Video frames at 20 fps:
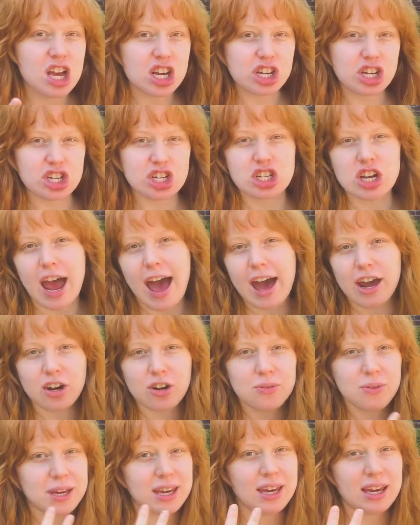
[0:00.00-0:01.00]

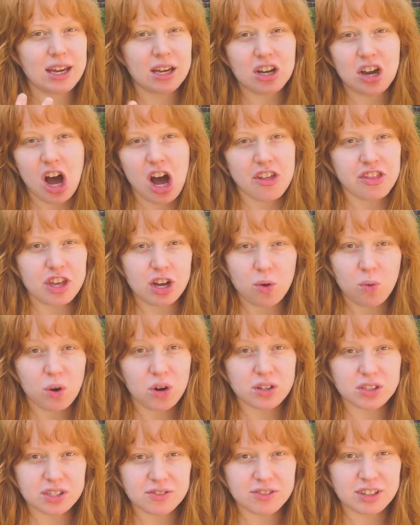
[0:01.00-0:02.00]
shadowy gothic
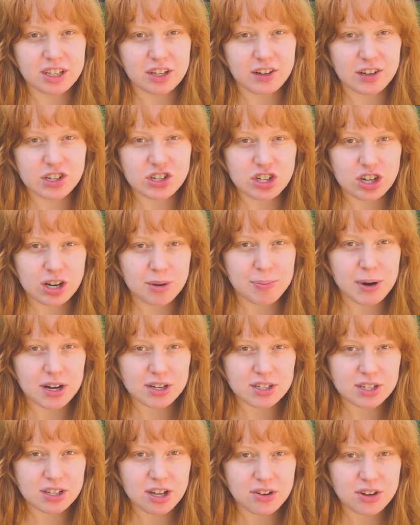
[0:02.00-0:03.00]
world of literature in
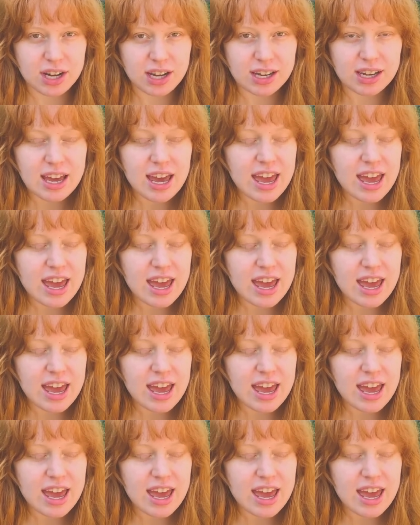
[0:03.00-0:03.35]
Barcelona,